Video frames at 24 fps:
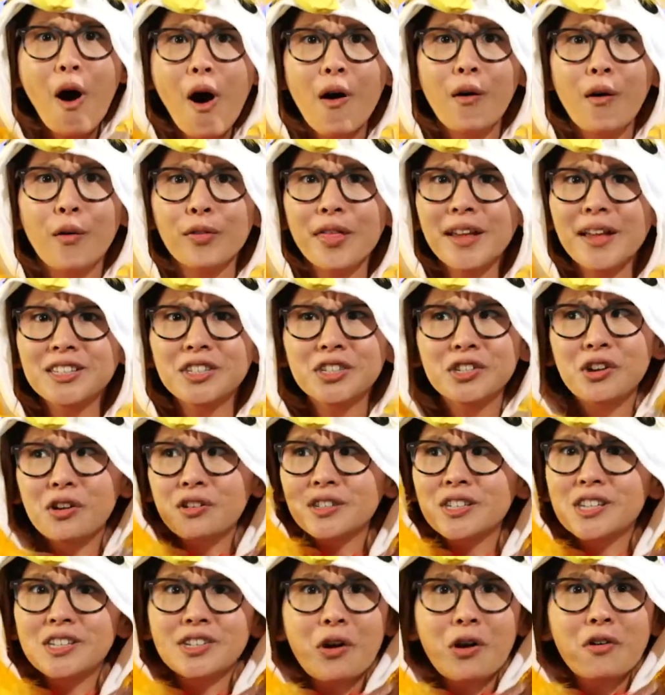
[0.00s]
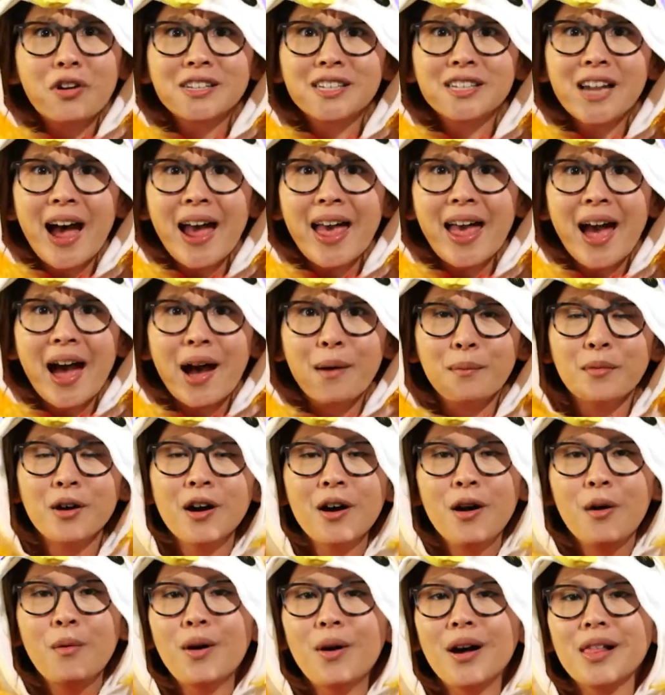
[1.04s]
Oh, that song's as old as I am.
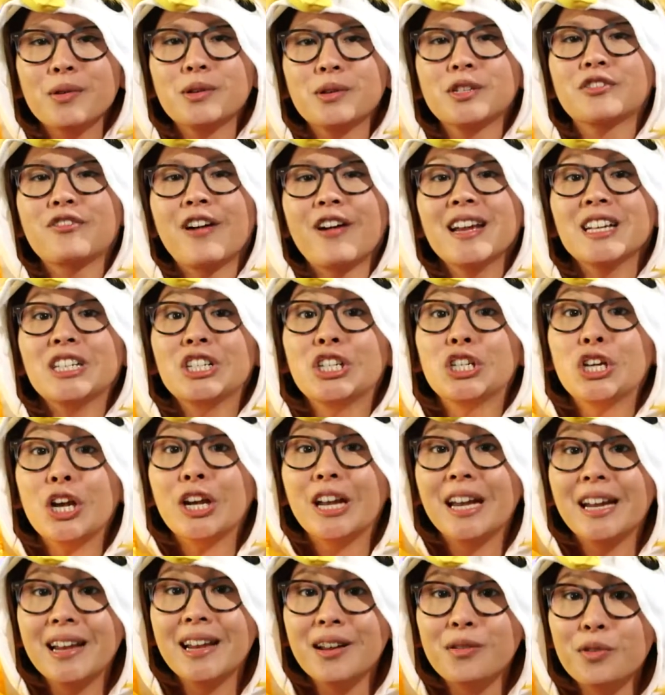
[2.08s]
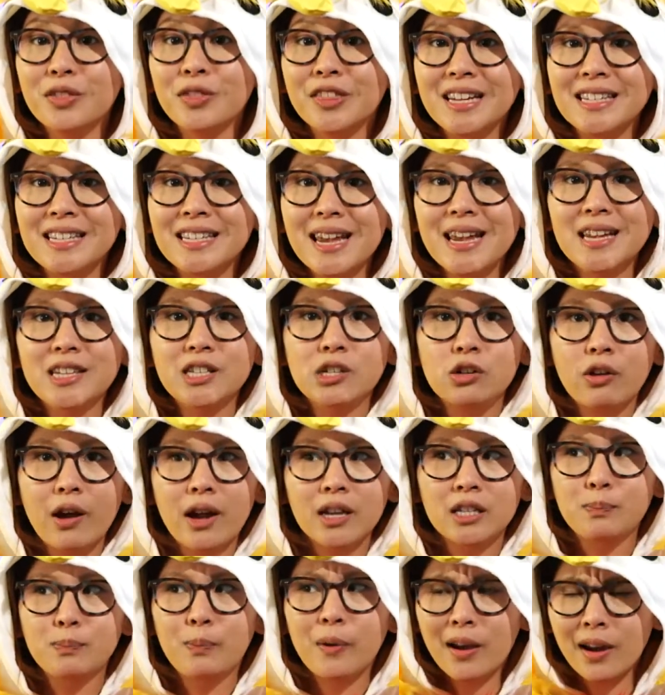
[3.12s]
Well, it was great chicken in with these Easter
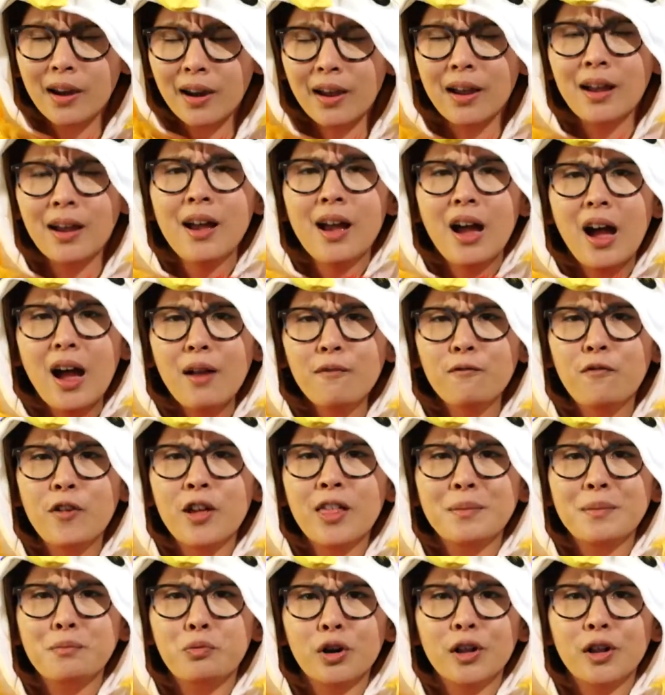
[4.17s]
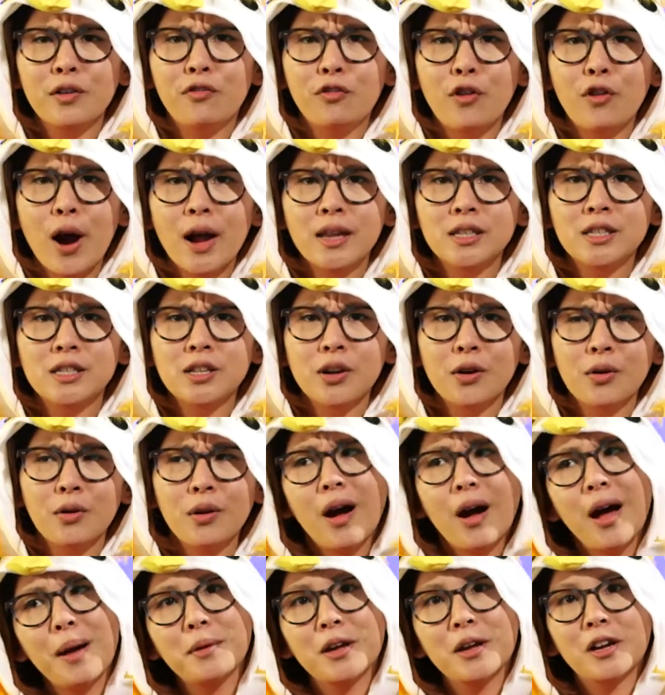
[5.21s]
eggs, but uh, I'm feeling pretty fried, so
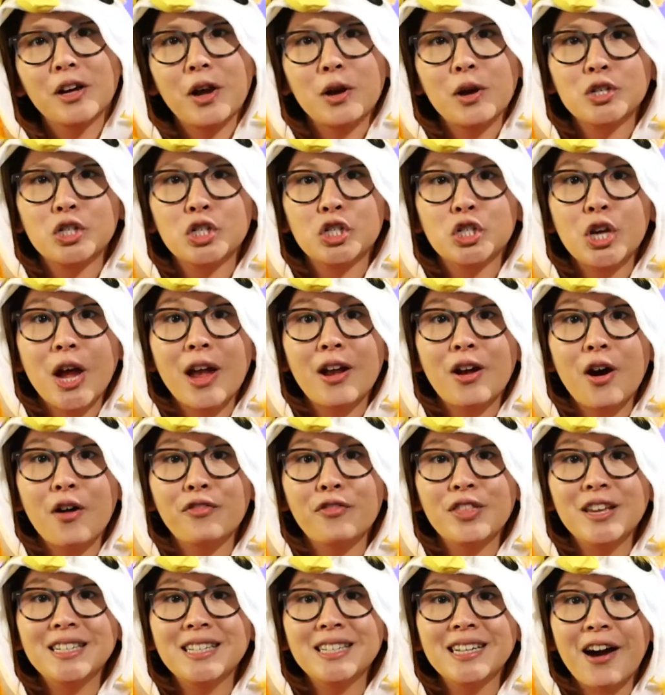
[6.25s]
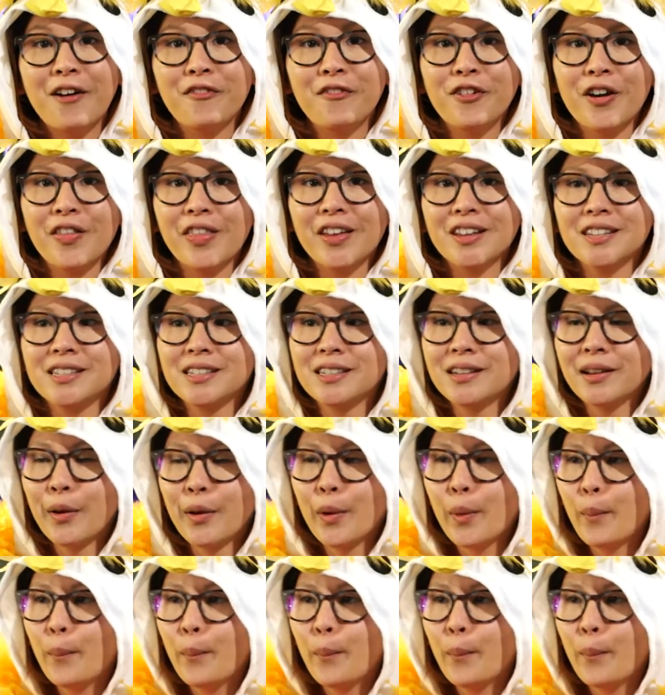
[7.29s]
I'm gonna go shake off these tail feathers.